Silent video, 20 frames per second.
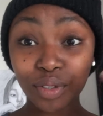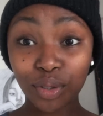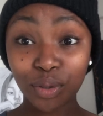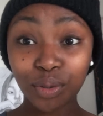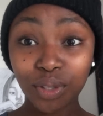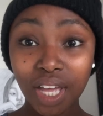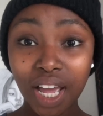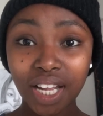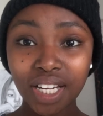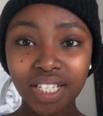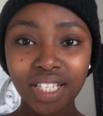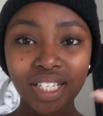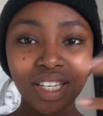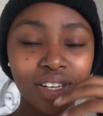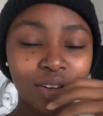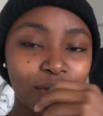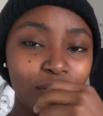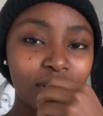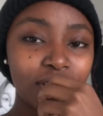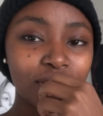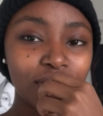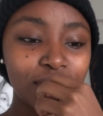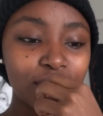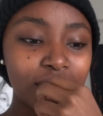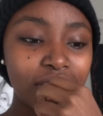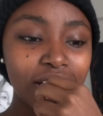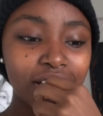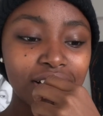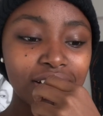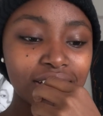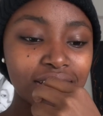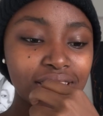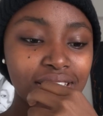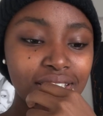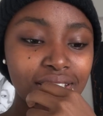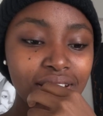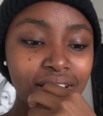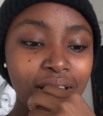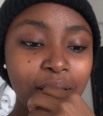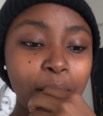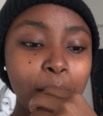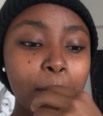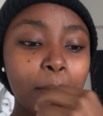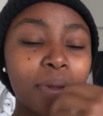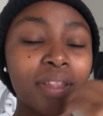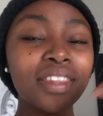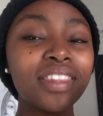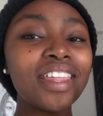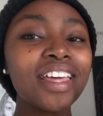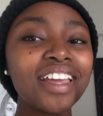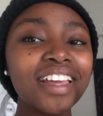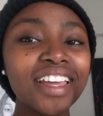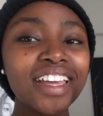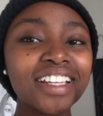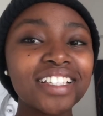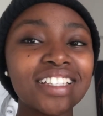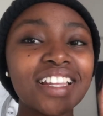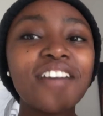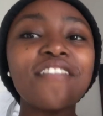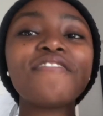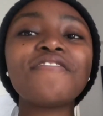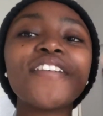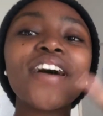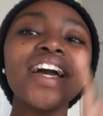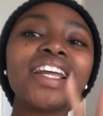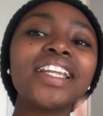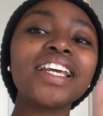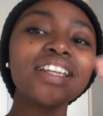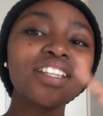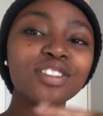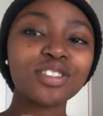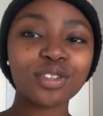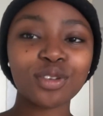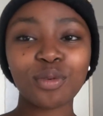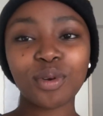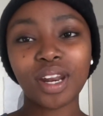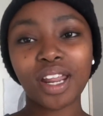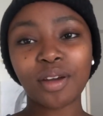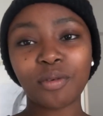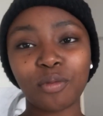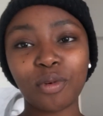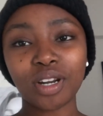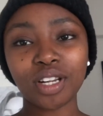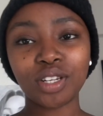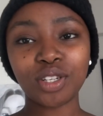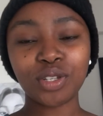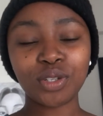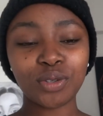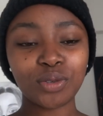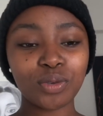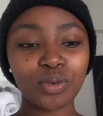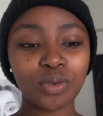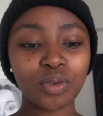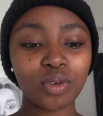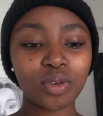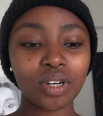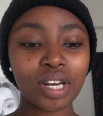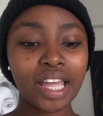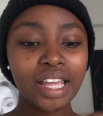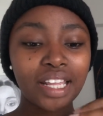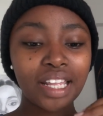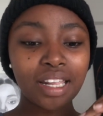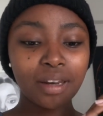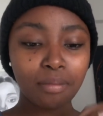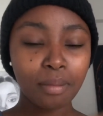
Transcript: do that. I don't want to do that But the thing is, I finally understood what I want to do, in